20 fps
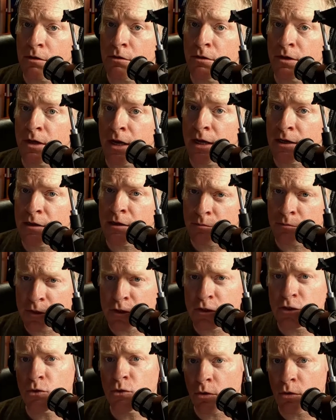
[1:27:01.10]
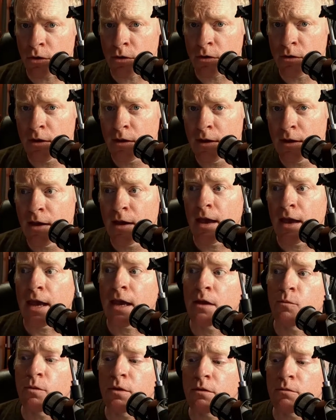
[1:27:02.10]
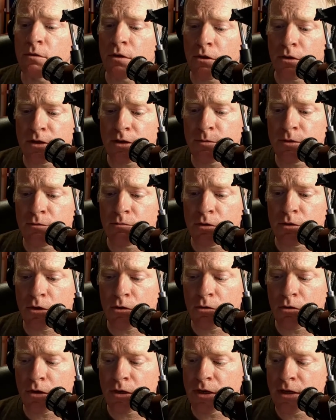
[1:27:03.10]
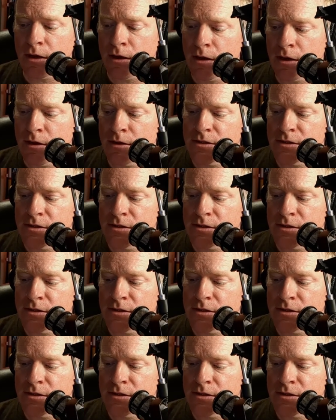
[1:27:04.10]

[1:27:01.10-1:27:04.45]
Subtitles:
night. It'll be shorter, and we're going to be recording